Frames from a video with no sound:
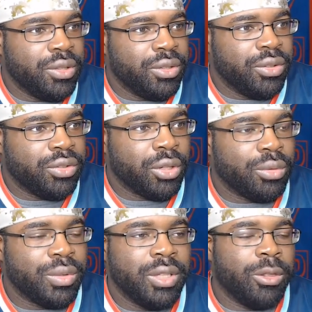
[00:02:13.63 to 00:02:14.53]

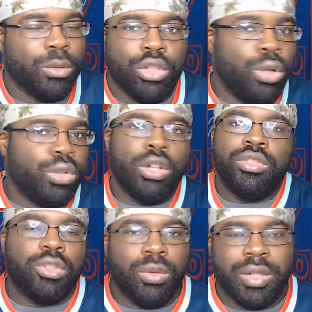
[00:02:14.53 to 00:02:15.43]
So, there were no
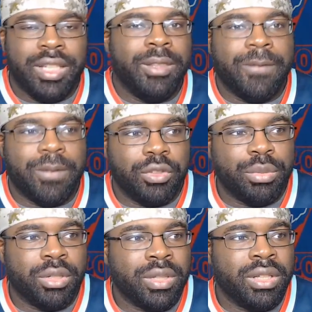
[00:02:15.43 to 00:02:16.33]
goals scored in the first
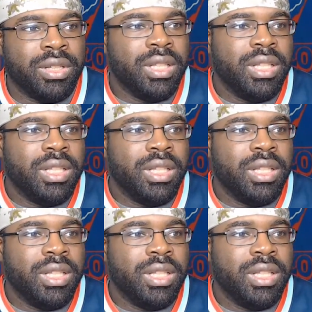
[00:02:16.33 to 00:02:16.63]
period.